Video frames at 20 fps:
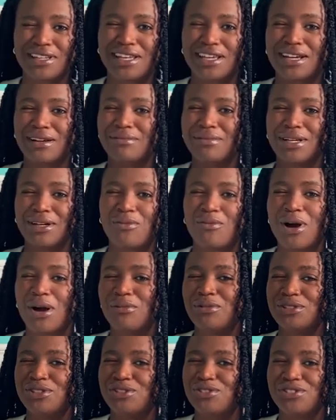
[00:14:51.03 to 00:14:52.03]
Like, I'm like, why
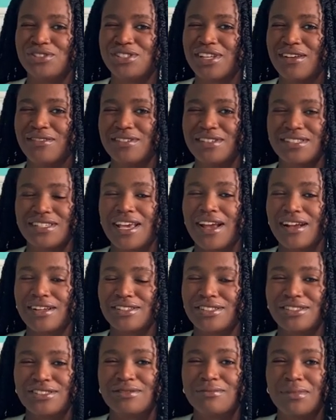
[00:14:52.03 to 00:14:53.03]
wouldn't you just have these
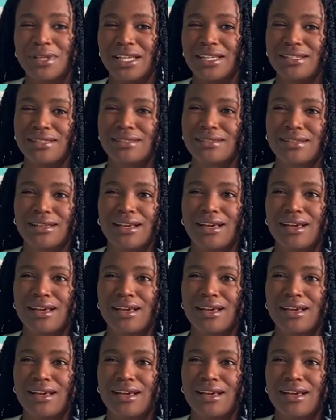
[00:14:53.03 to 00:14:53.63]
characters meet